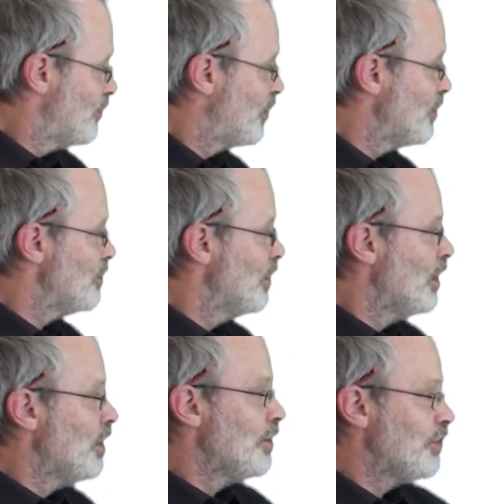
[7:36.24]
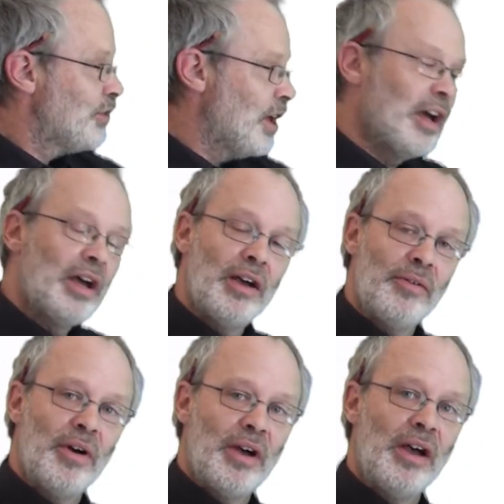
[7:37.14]
to
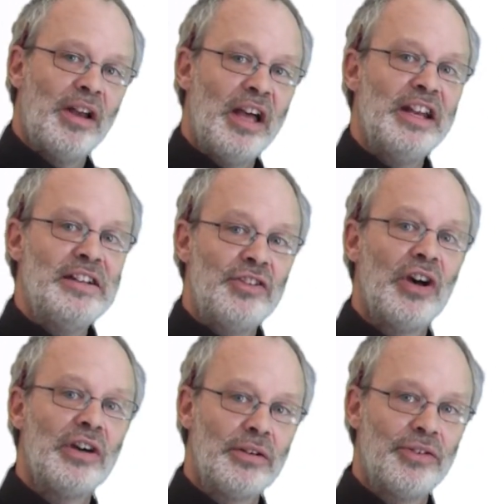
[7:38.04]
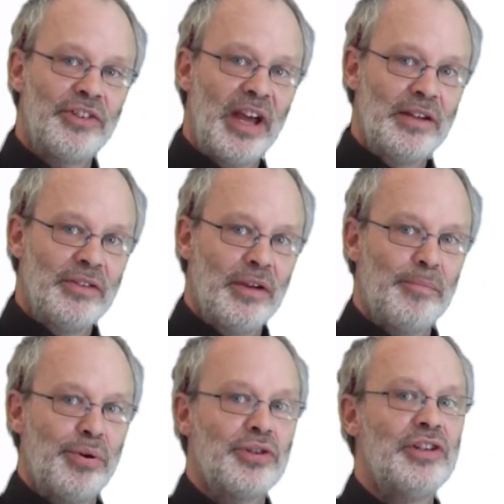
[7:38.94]
an internal state that
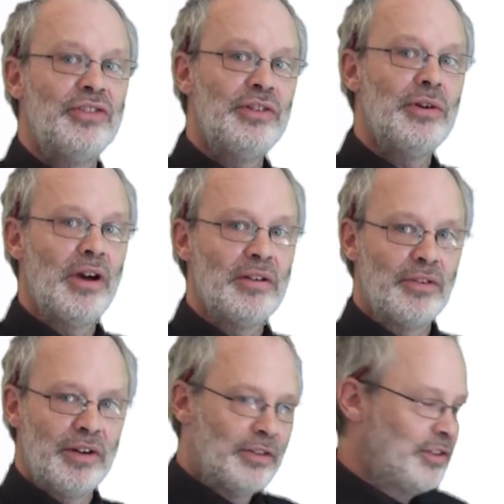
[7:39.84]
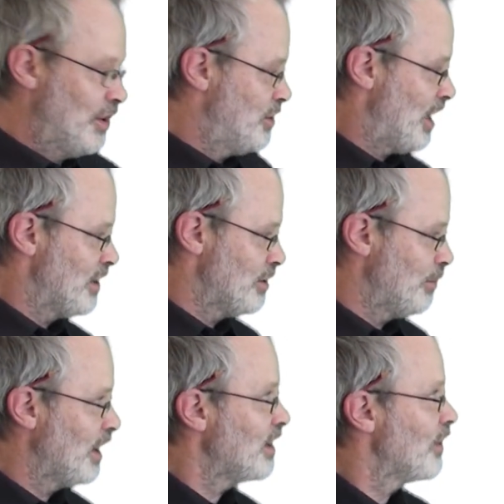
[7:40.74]
pushes you over into challenging
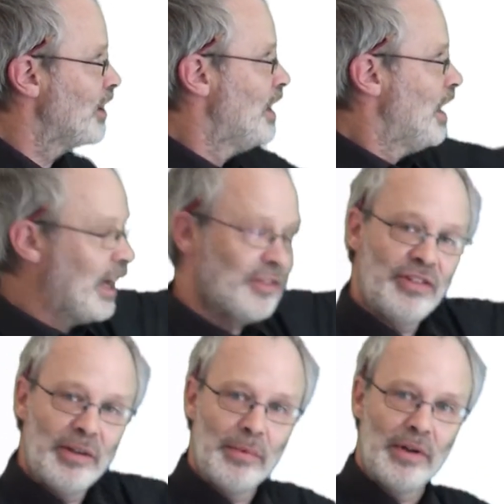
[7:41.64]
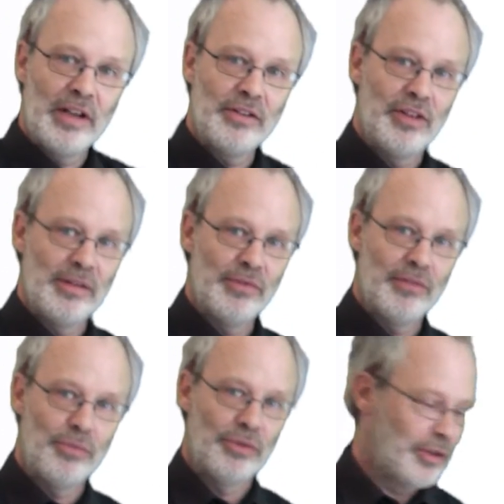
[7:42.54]
behaviour, and similarly in terms of what's